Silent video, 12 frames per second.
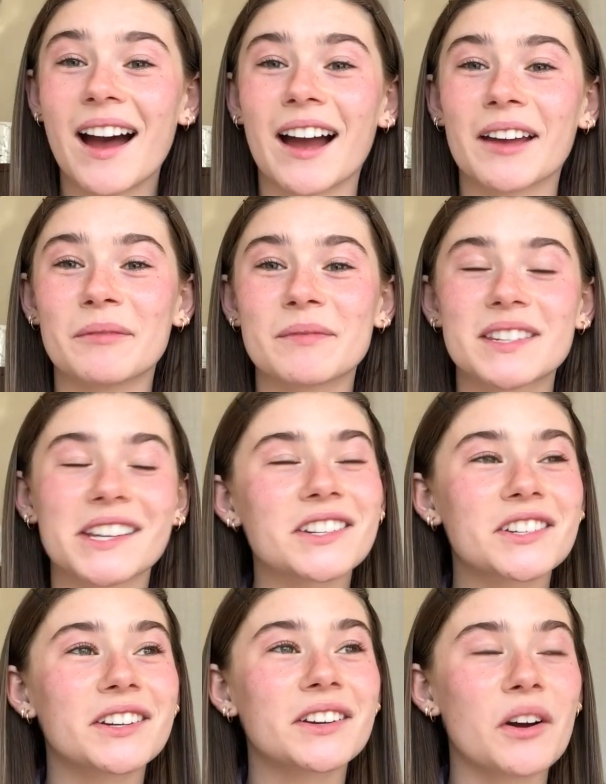I am
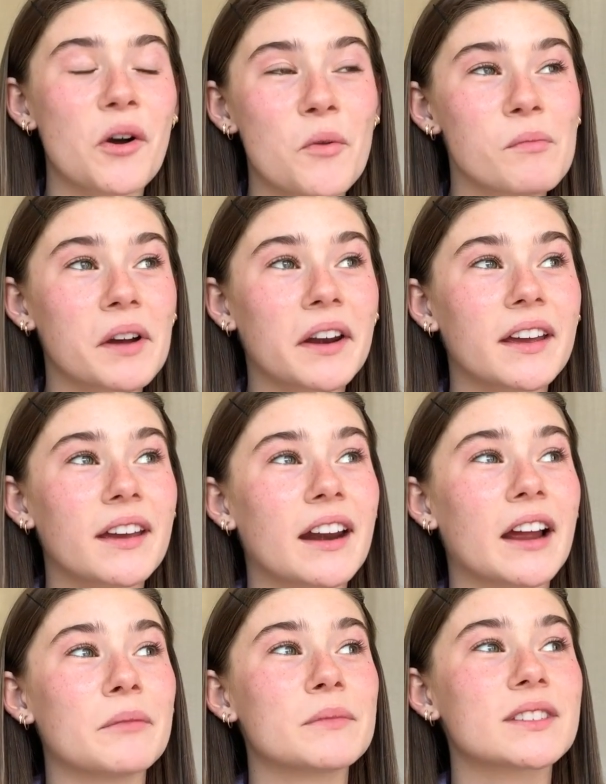such a homebody, and
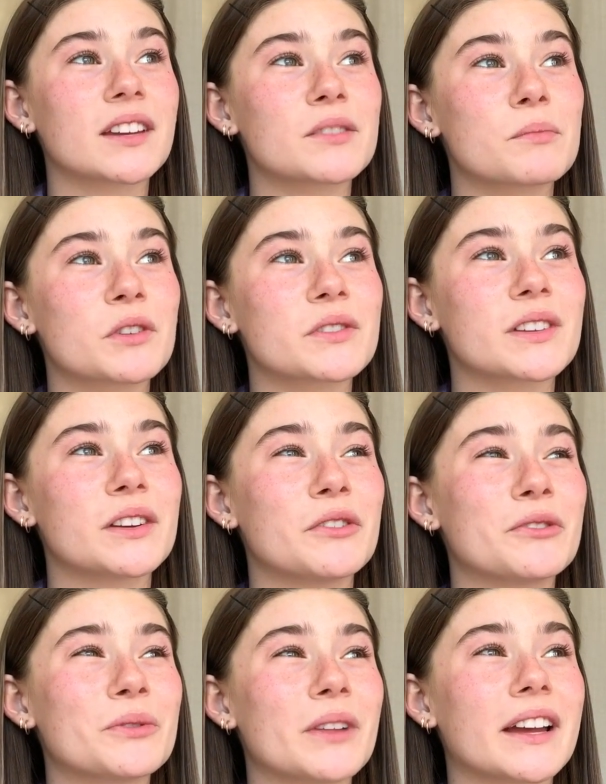I am such a person
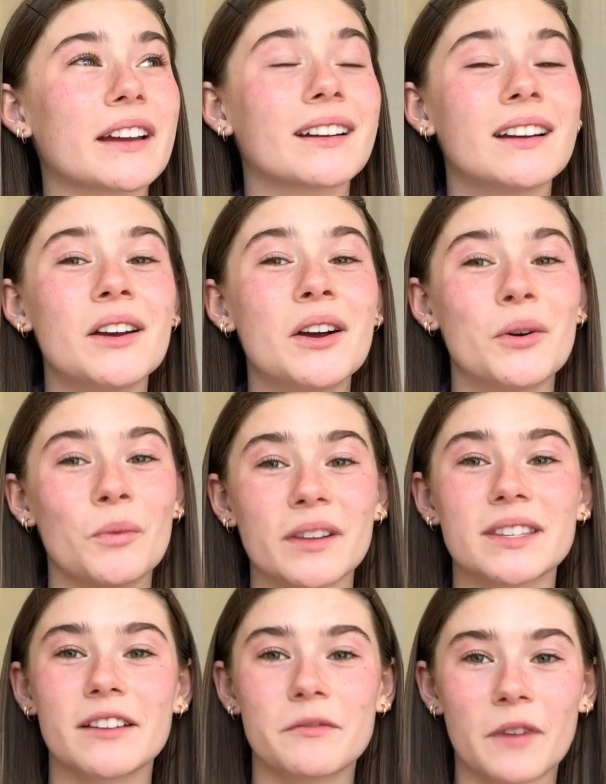who, like,
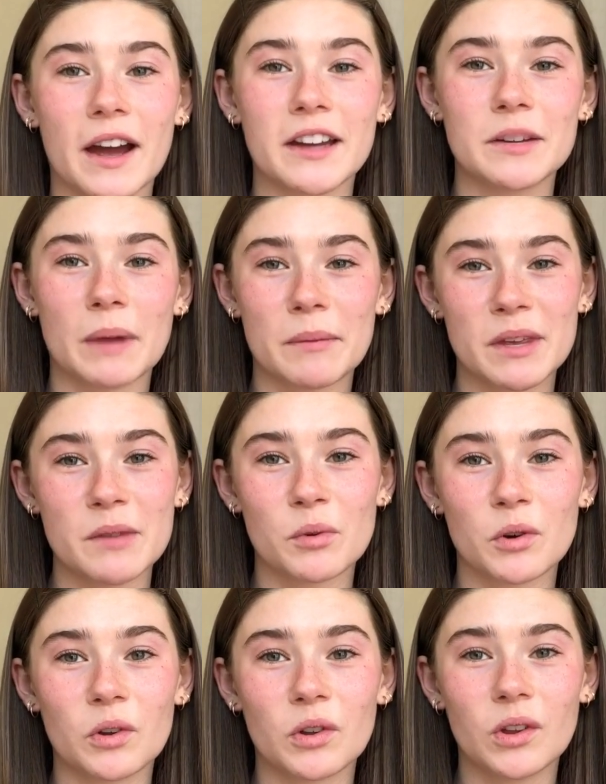once I find my
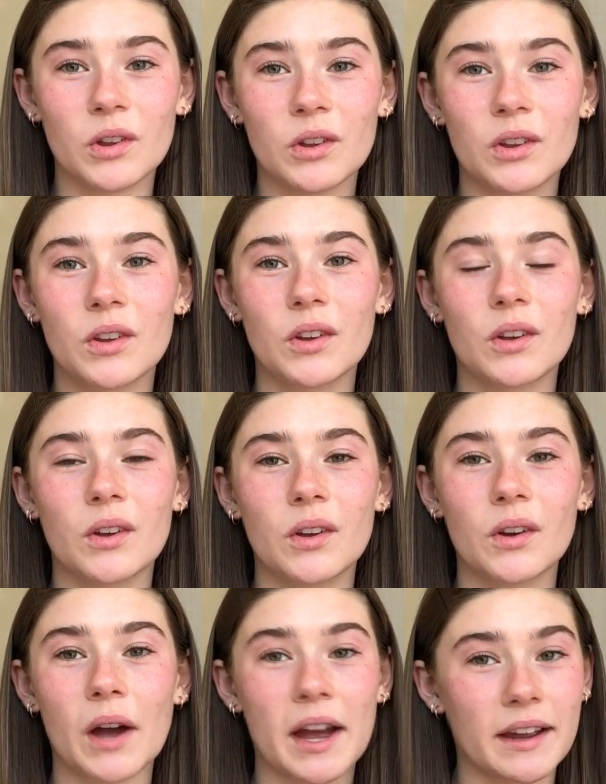people,
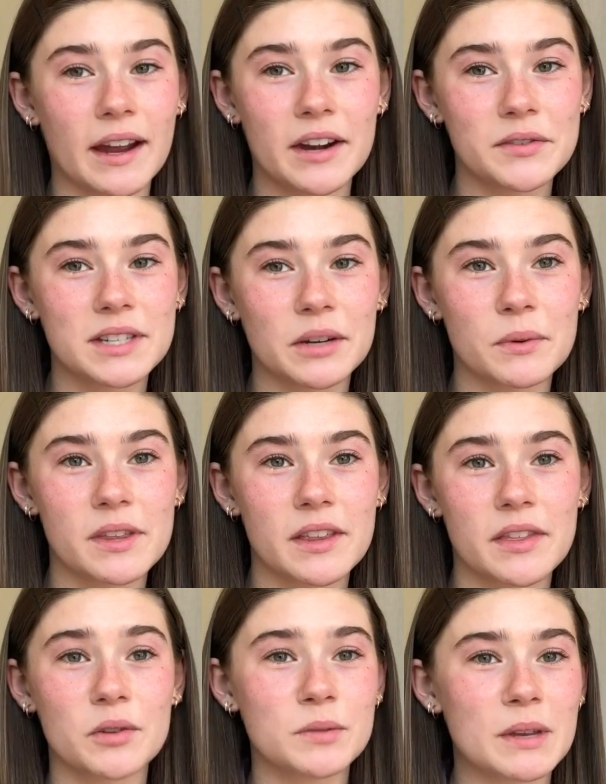I kind of stick
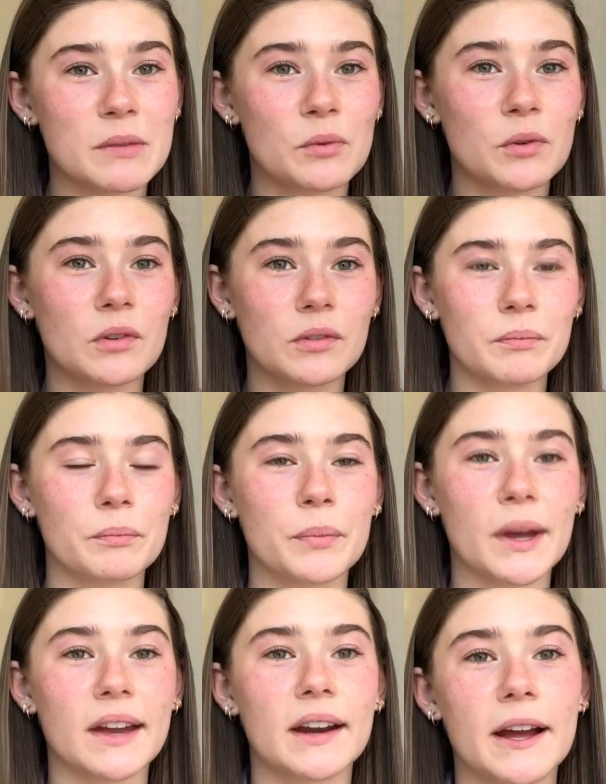within those people.
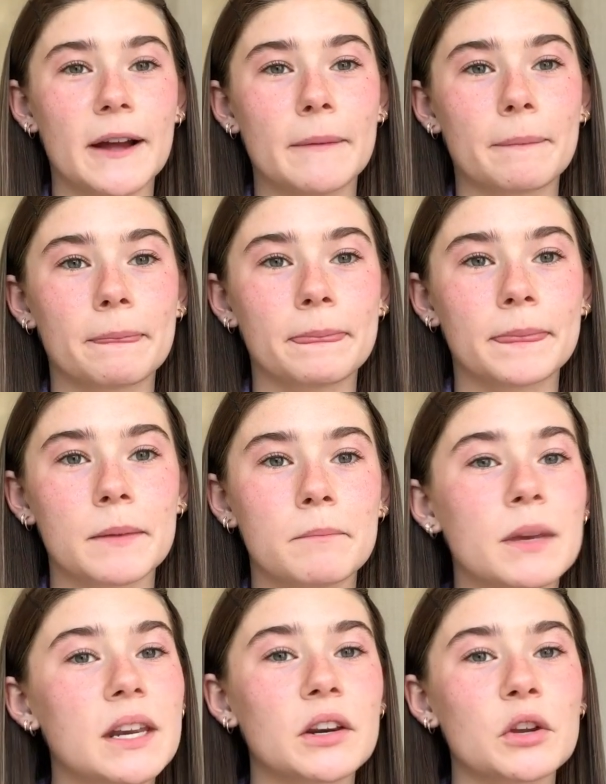But
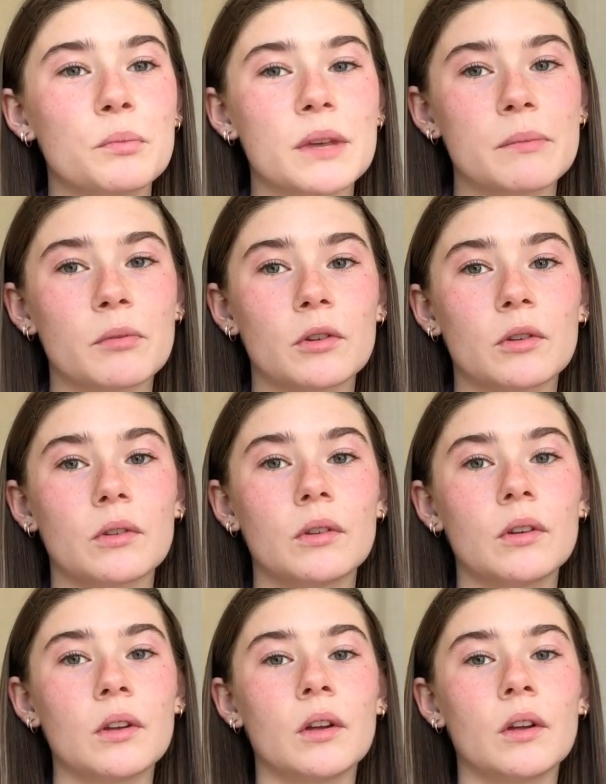meeting new people,